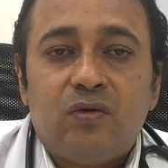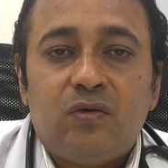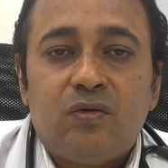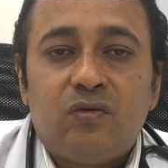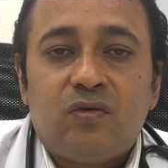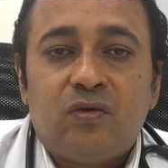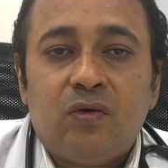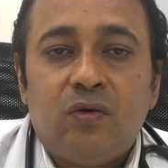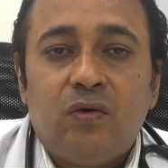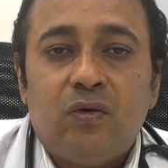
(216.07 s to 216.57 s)

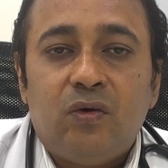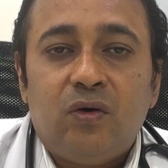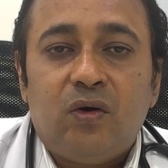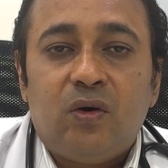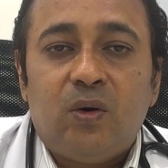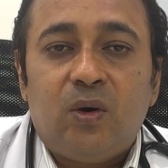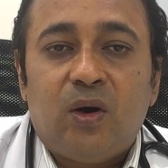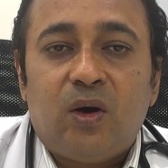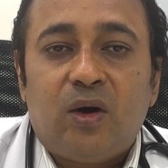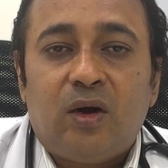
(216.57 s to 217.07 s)

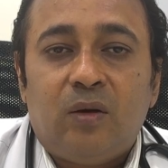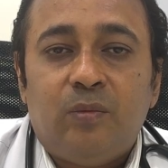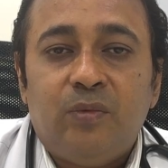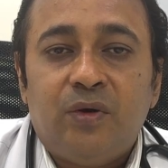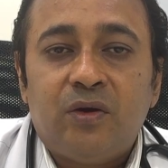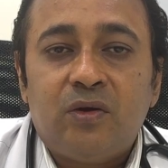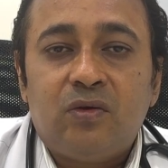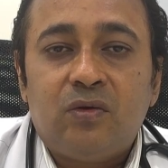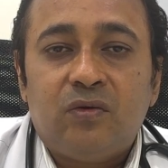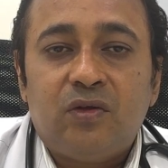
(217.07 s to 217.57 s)
So,
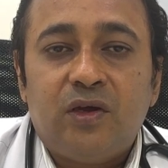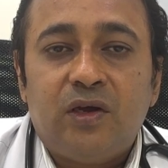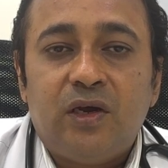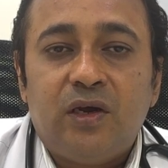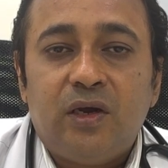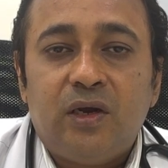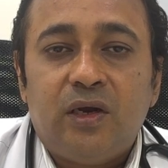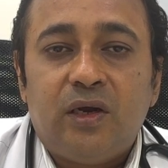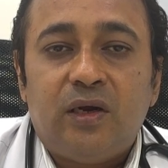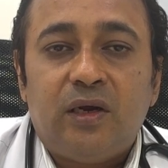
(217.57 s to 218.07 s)
coming to
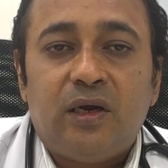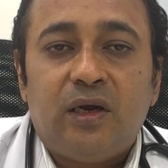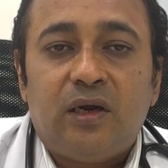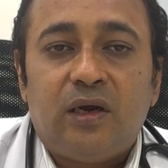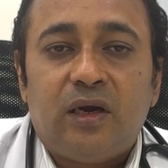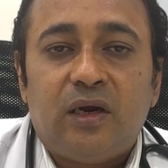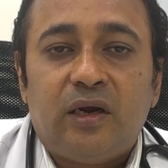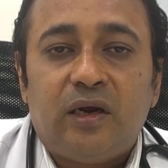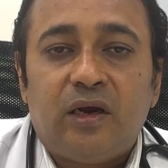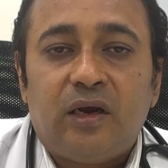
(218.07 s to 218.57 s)
the
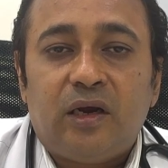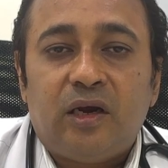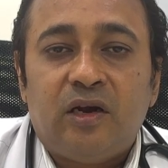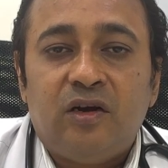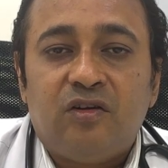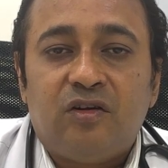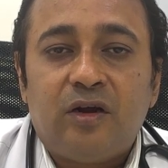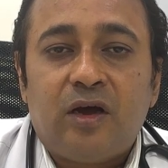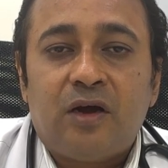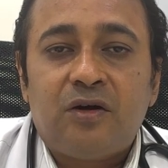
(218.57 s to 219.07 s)

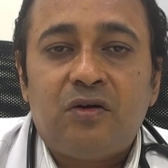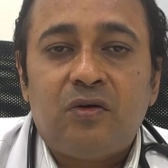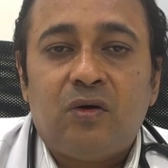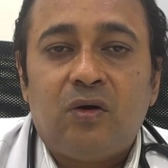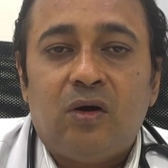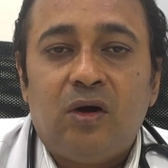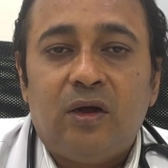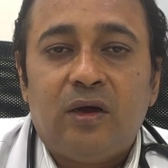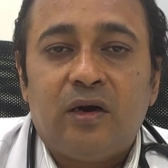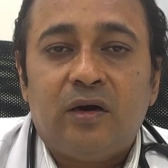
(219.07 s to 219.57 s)

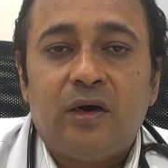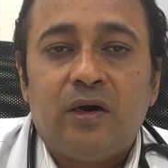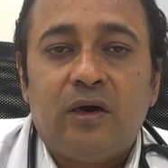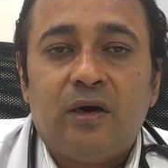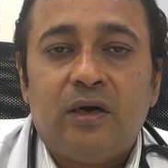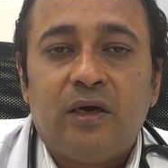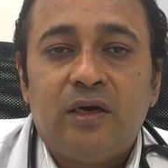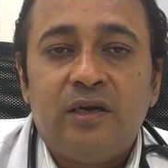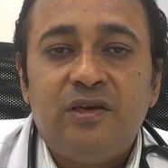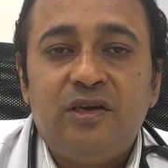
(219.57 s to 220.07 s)

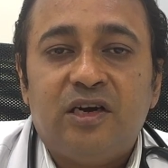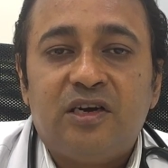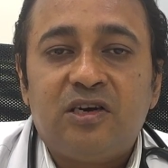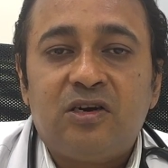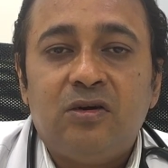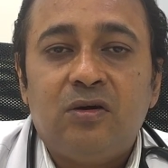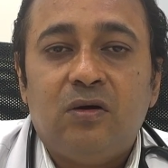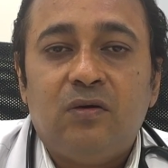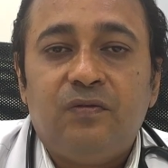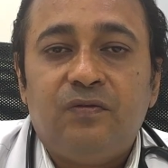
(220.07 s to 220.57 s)
intra-articular
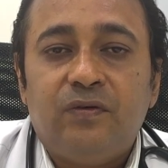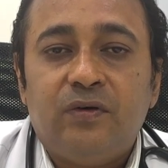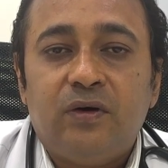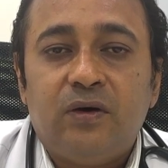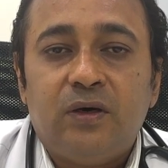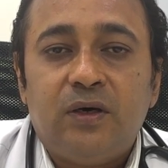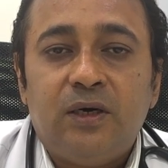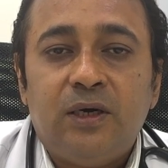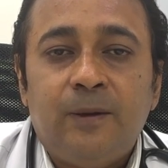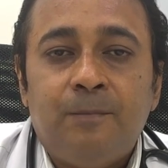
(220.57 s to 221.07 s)
injection of
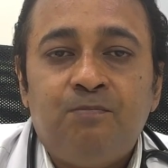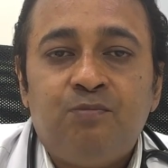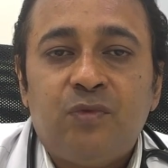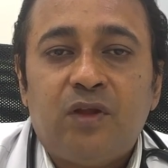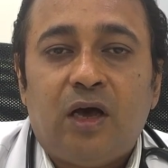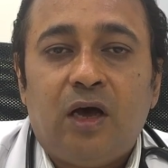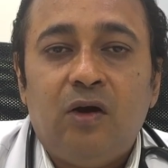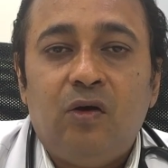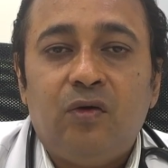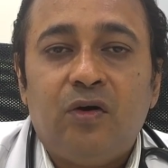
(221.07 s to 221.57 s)

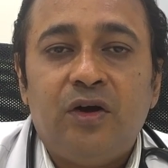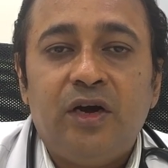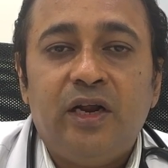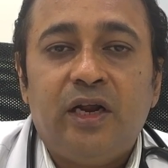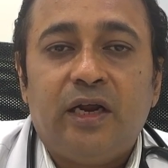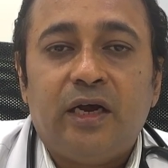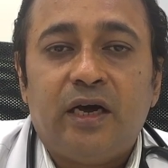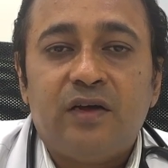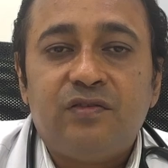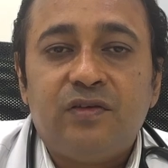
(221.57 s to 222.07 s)

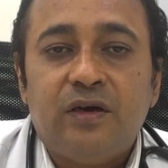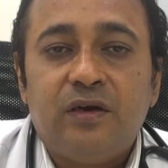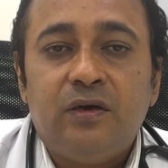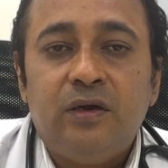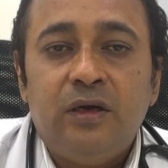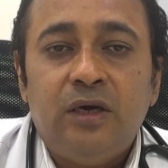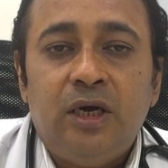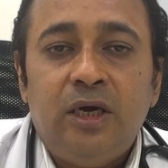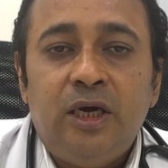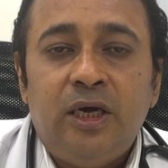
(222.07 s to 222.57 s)
hyaluronic
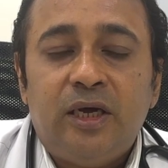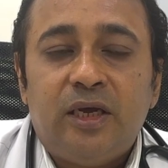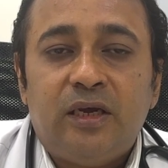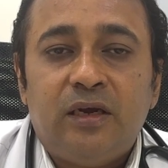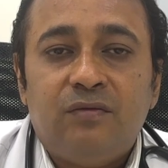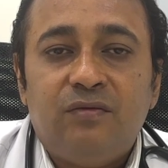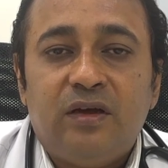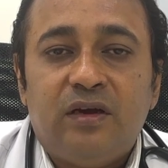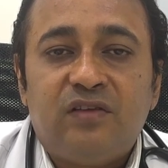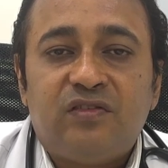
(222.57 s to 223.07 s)
acid,
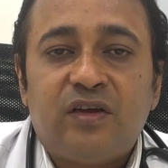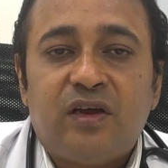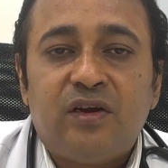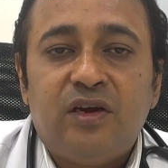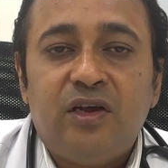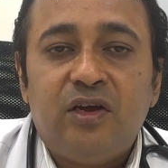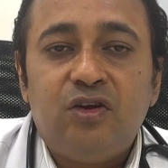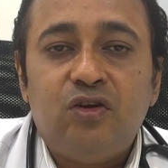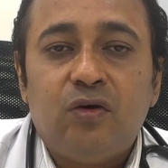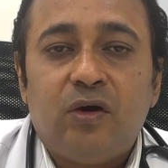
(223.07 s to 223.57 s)
if there is a
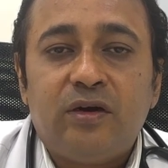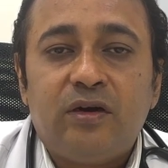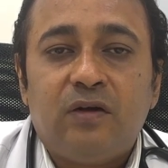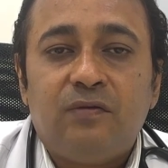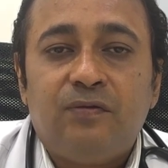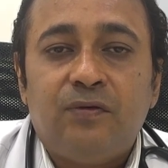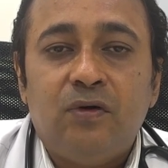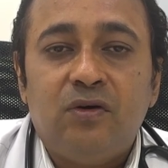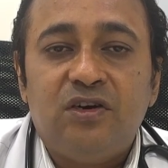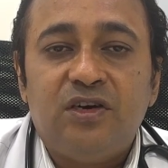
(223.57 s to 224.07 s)
knee joint
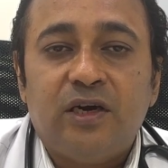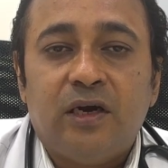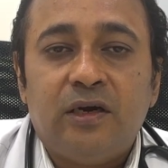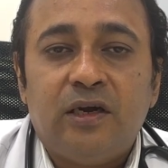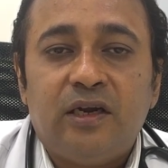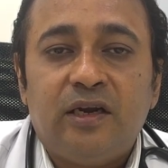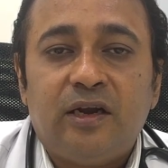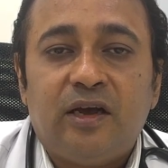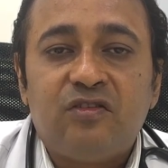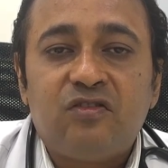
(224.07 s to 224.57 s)
effusion,
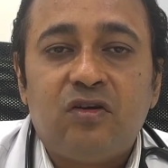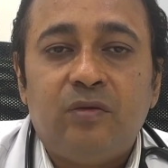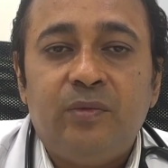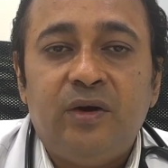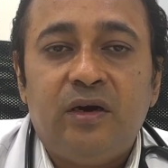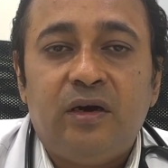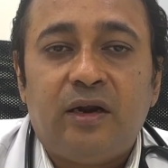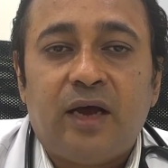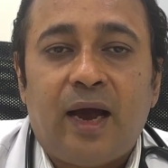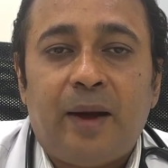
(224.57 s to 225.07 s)
it has to
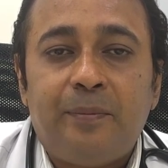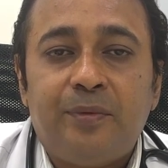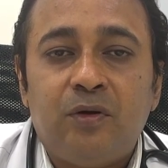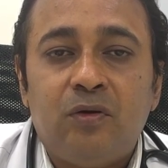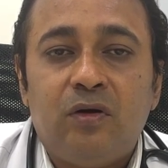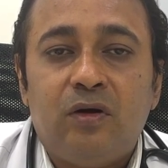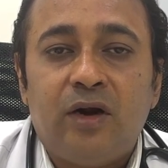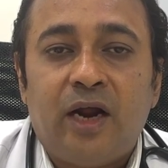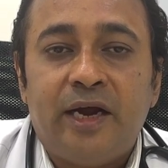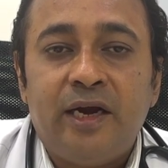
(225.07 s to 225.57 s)
be tapped to
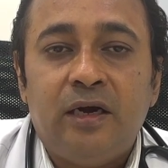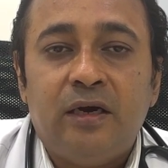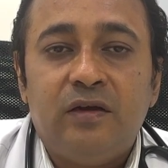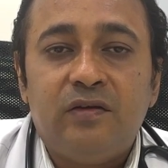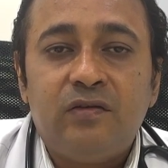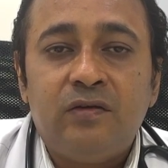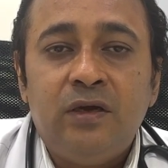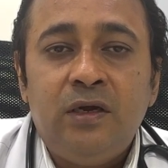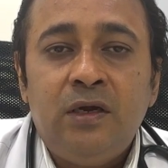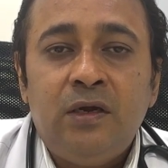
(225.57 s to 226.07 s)

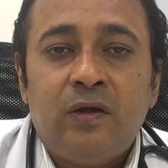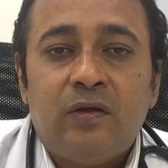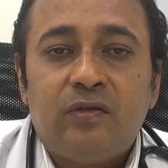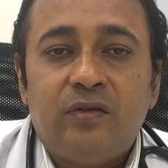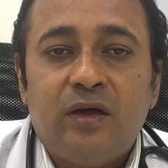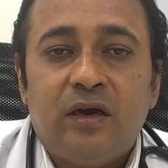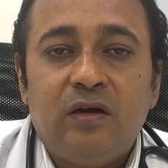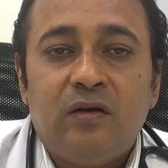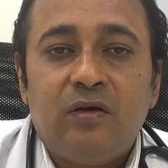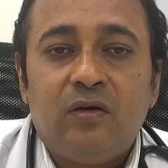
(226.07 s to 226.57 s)
dryness,
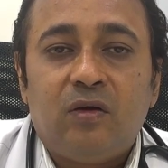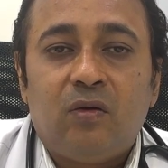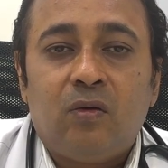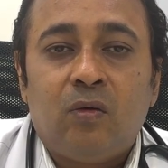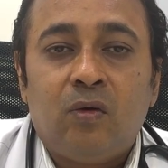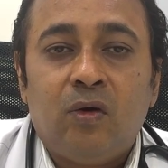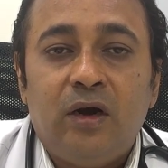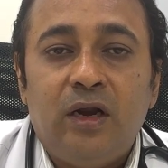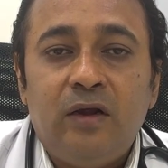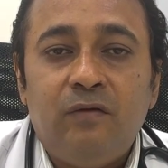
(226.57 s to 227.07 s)
then
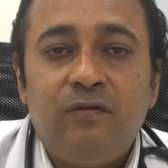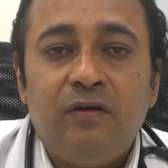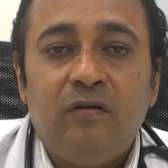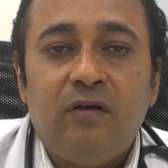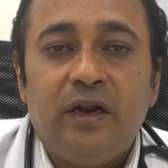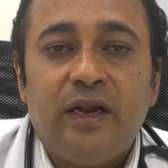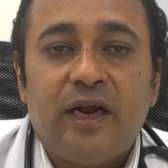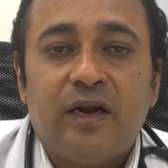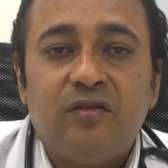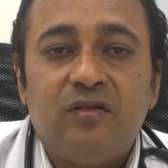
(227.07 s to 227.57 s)
only we
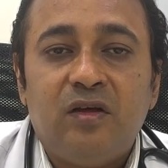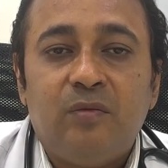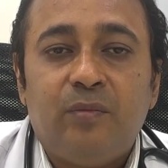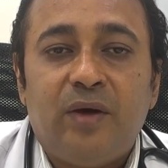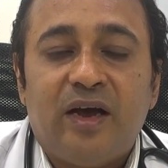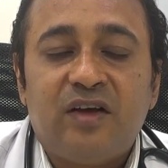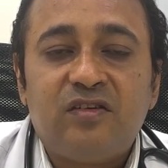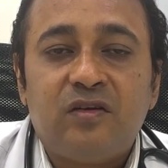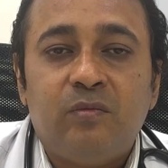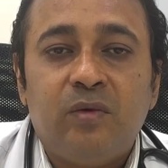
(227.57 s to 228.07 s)
will get the
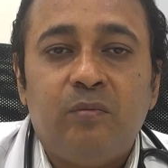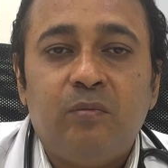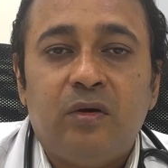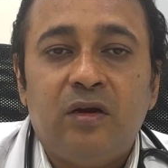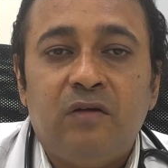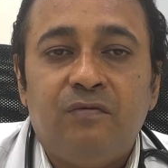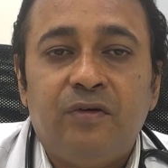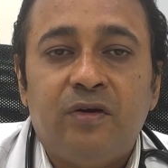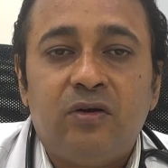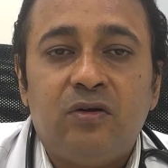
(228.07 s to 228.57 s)
maximum
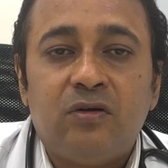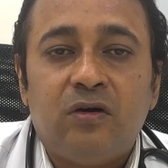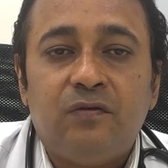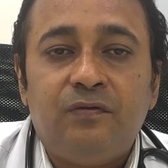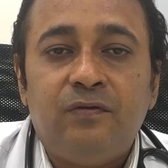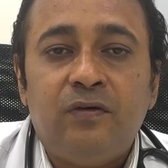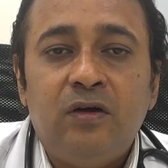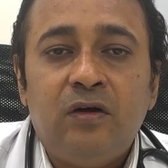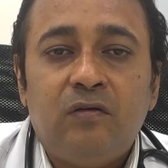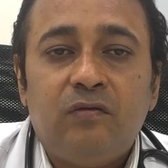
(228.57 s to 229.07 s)
benefit of
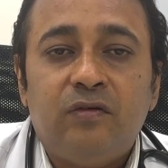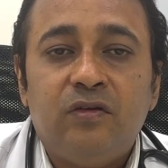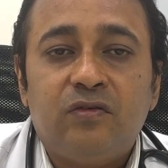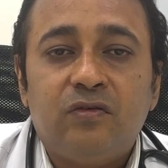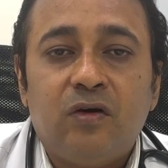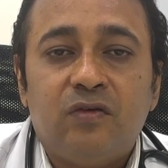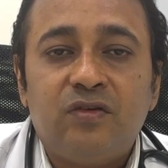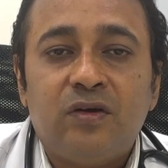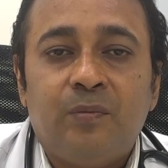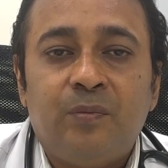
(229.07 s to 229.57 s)

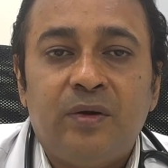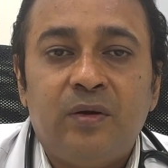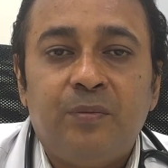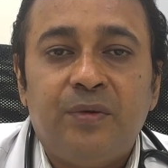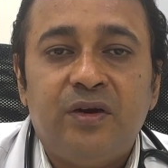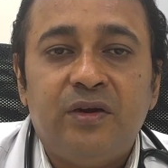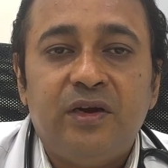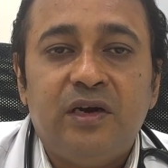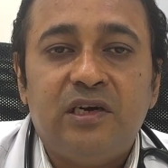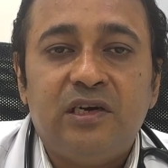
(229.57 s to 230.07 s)

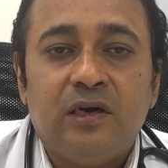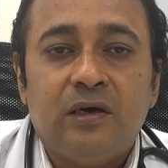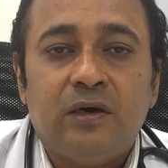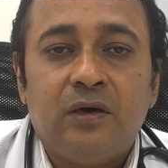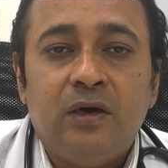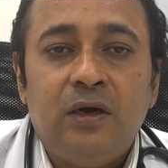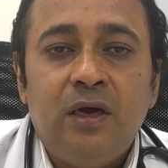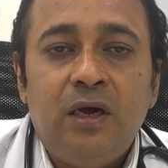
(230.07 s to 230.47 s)
viscosupplementation.